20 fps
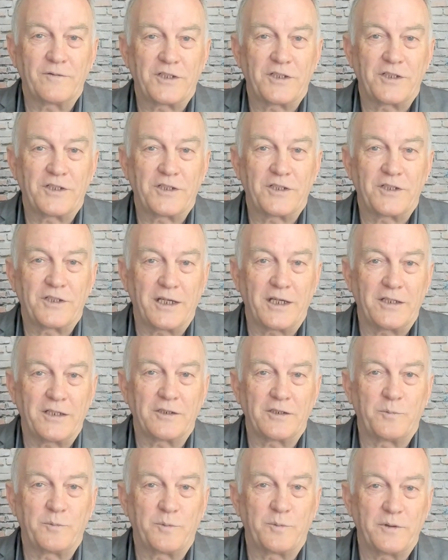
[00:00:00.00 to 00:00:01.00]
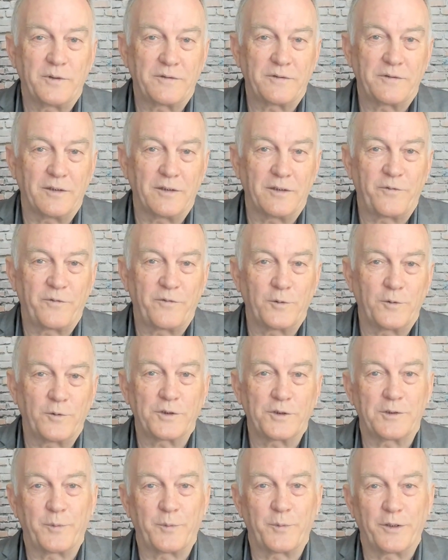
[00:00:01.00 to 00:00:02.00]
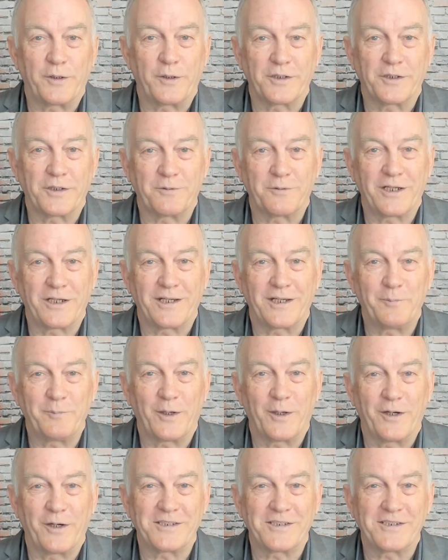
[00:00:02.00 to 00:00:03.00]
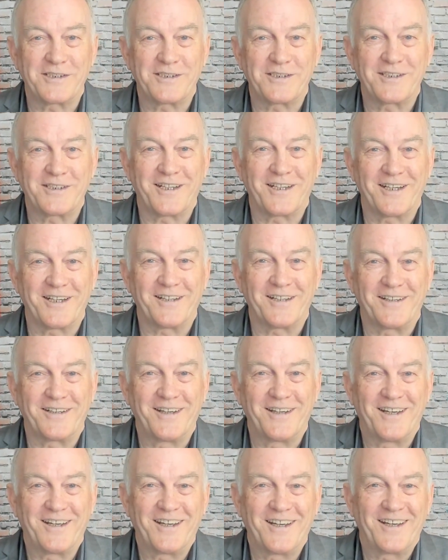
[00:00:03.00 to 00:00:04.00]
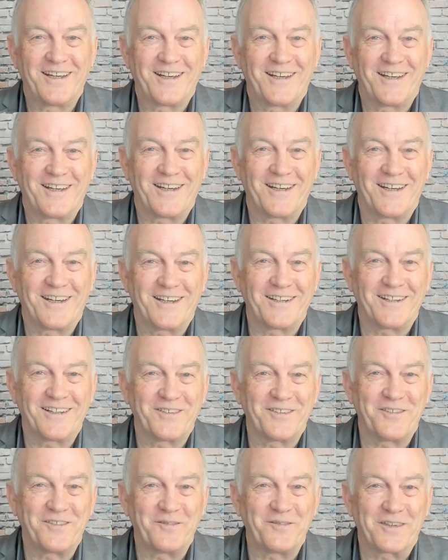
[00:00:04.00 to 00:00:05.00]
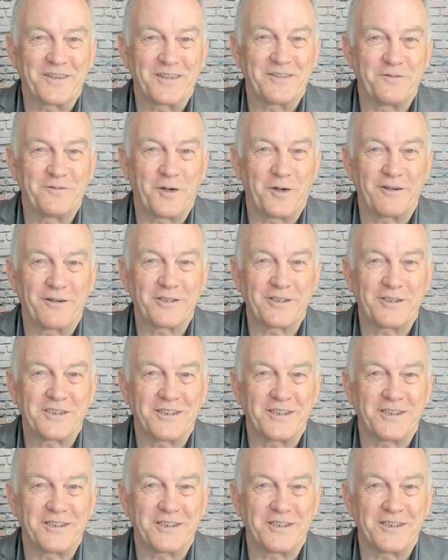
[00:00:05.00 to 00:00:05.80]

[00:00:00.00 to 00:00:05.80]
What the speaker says: of changes forced upon us really by this virus